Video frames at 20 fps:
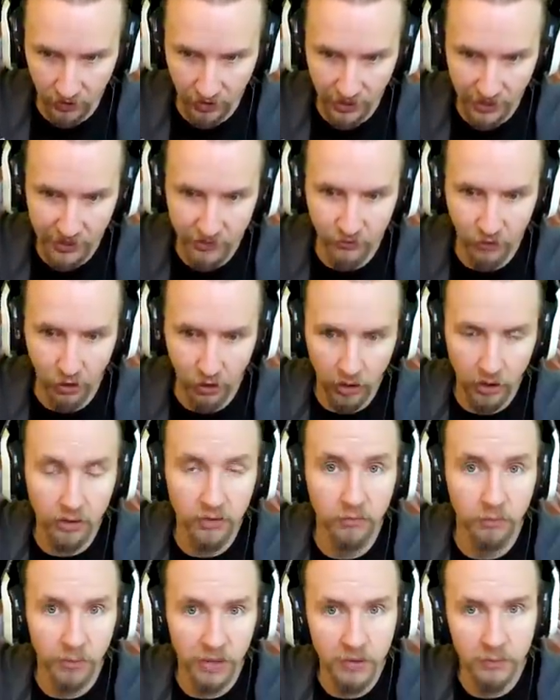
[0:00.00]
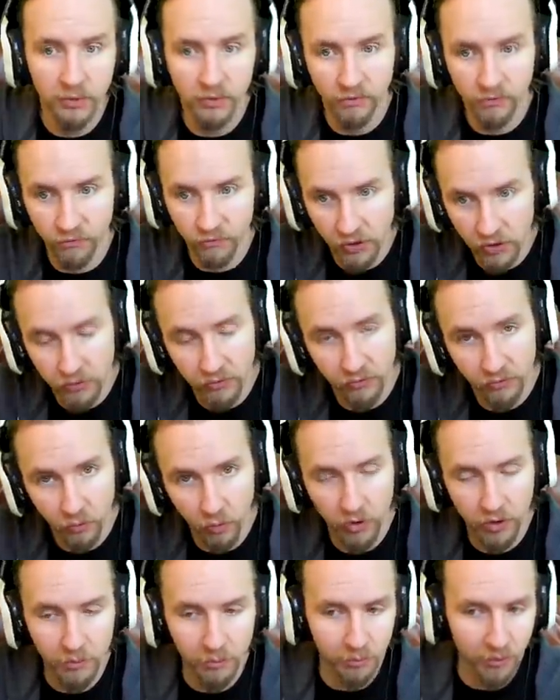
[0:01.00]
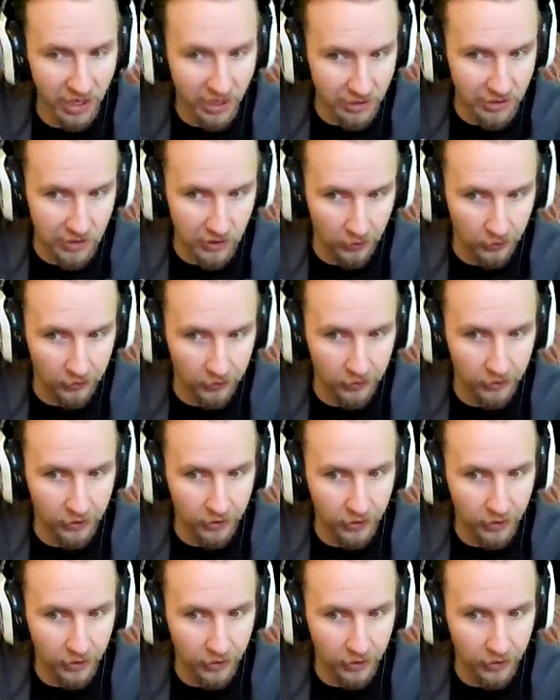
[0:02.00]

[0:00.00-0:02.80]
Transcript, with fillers: and if a lot of people vote for the bundle,